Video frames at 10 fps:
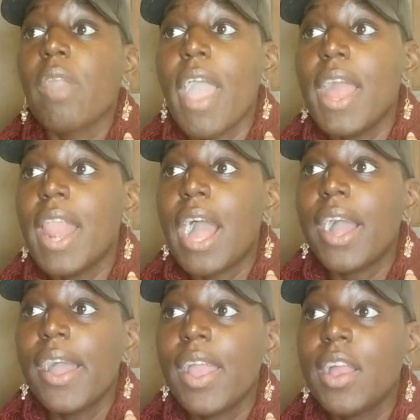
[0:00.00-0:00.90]
and
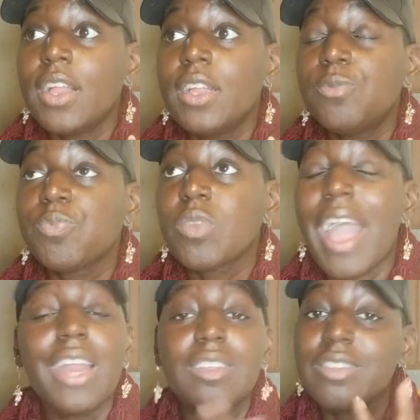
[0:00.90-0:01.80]
I
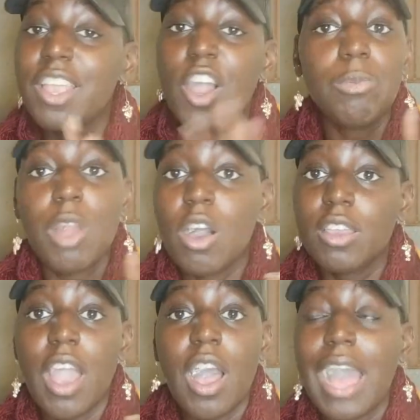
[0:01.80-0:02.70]
didn't stay home long, y'all.